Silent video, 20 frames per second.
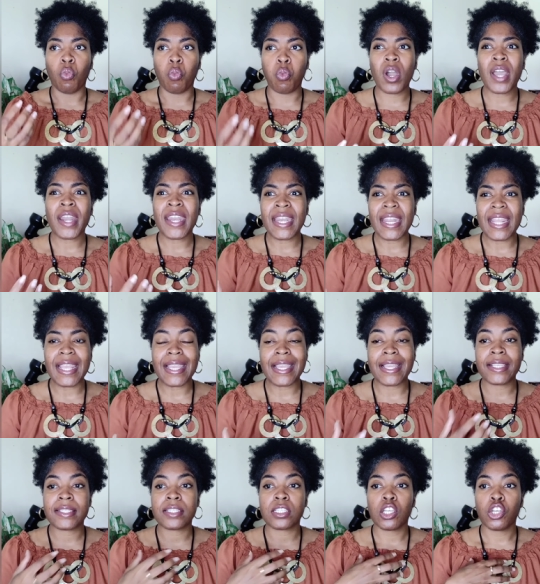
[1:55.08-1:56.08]
what it
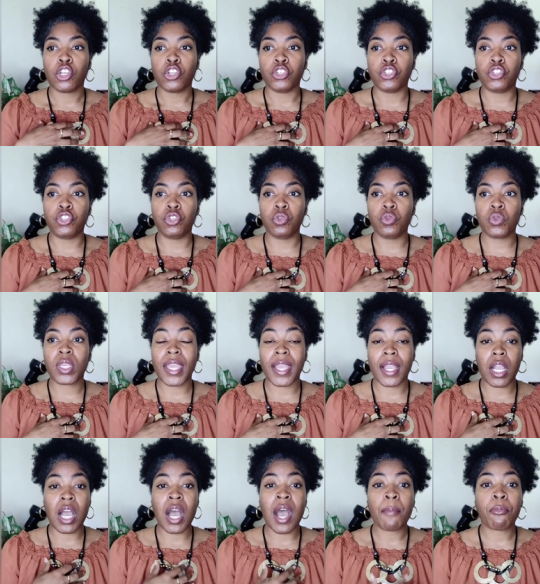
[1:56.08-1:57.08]
is you
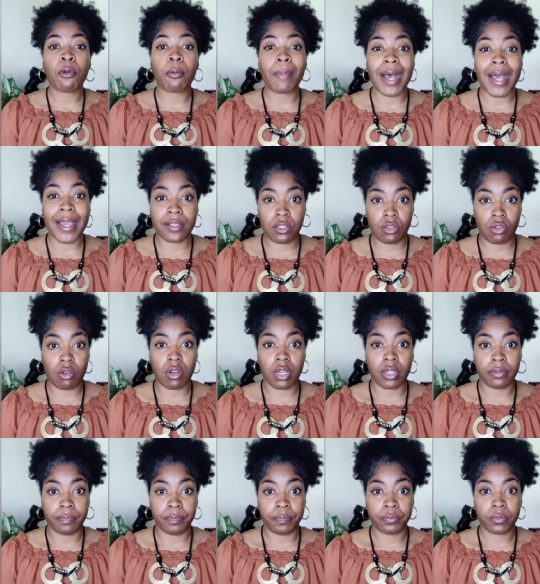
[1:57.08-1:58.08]
can compromise
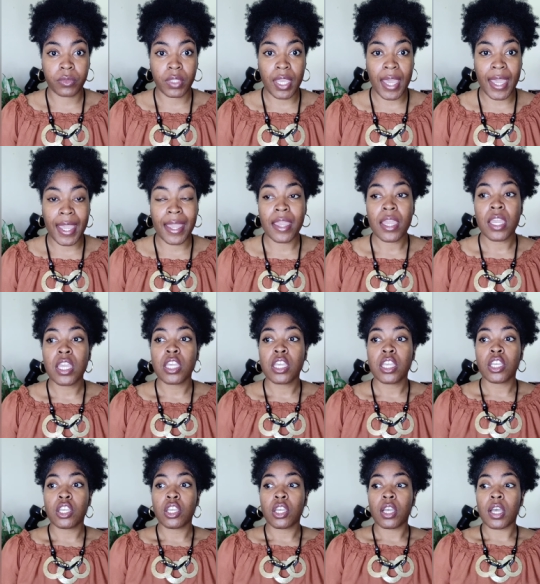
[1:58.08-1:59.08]
on, okay?
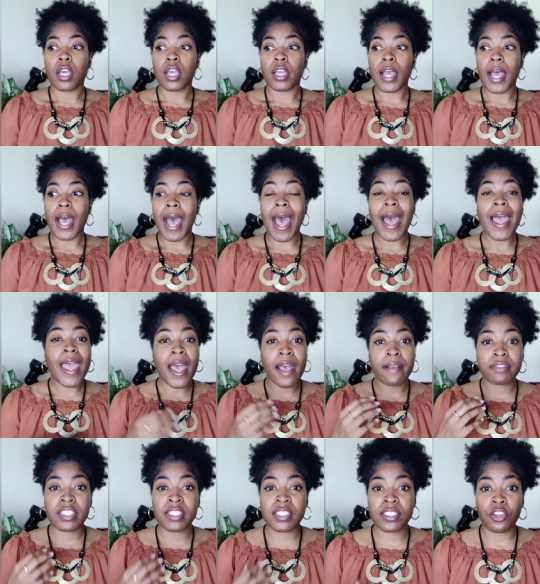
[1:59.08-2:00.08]
I
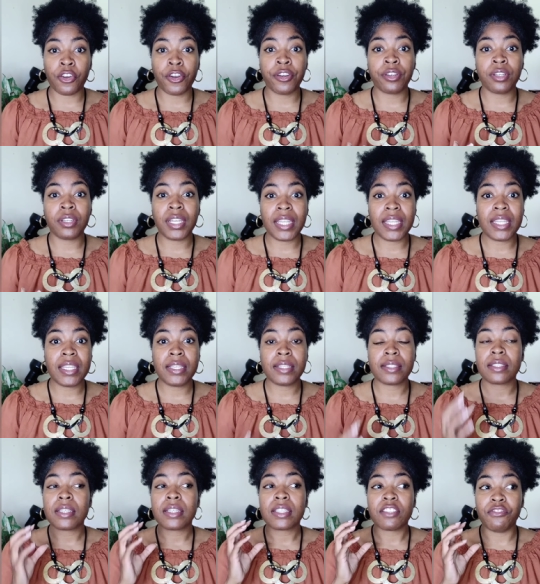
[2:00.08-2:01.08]
have certain
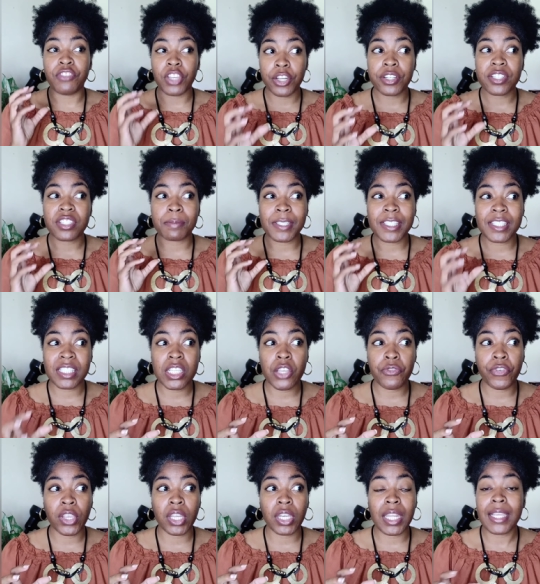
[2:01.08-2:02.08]
needs, very
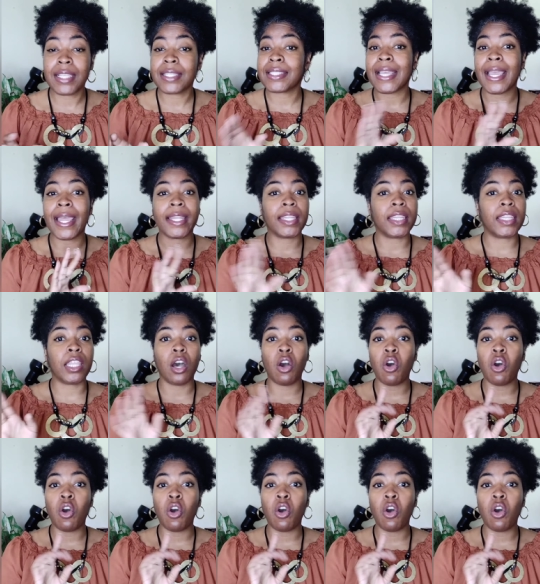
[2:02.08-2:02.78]
specific needs, that